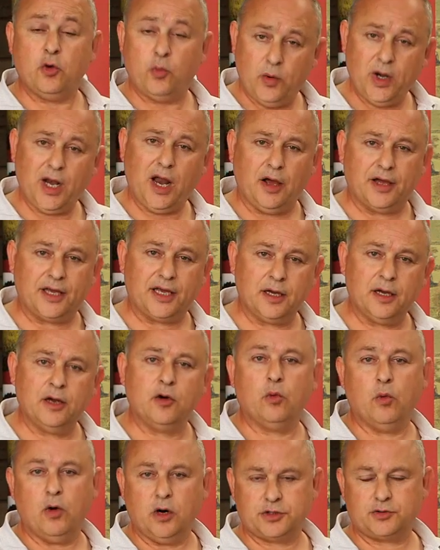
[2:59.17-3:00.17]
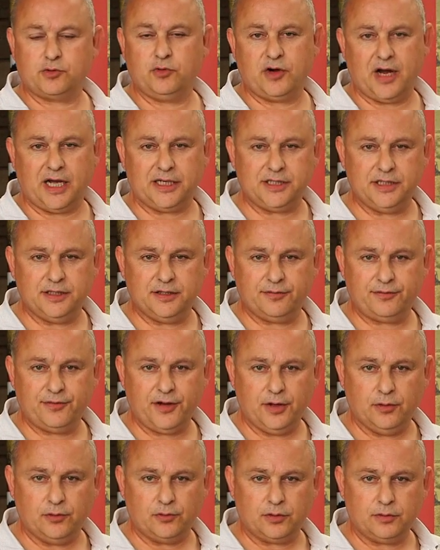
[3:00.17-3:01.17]
we like whilst we're out in the
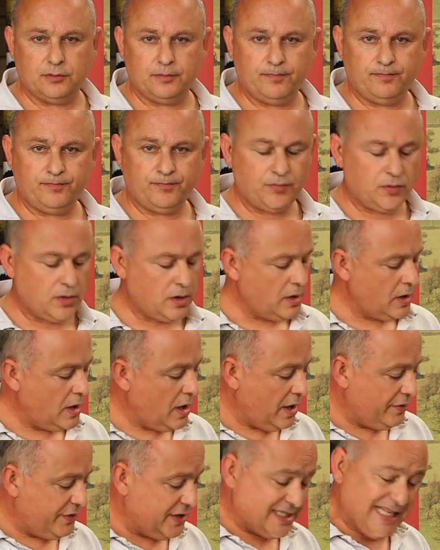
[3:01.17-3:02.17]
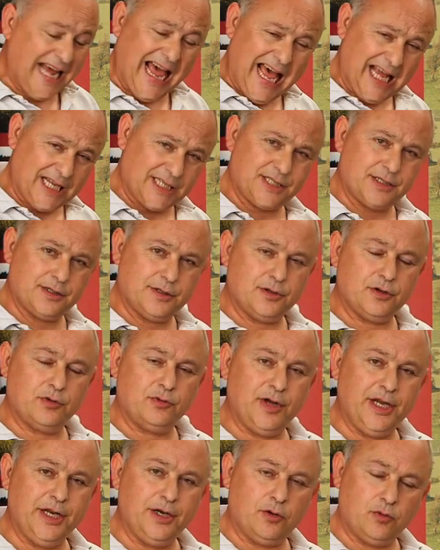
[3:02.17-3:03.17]
field. The tasks that the
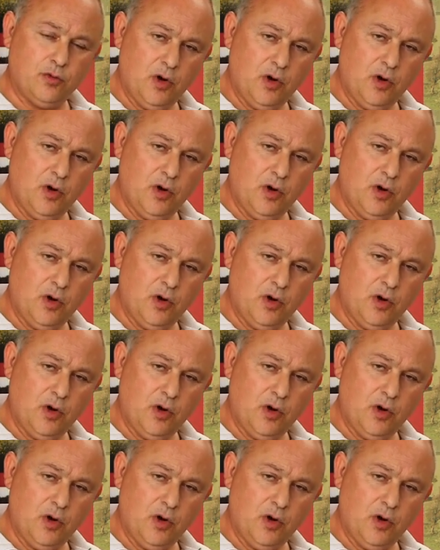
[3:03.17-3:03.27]
reader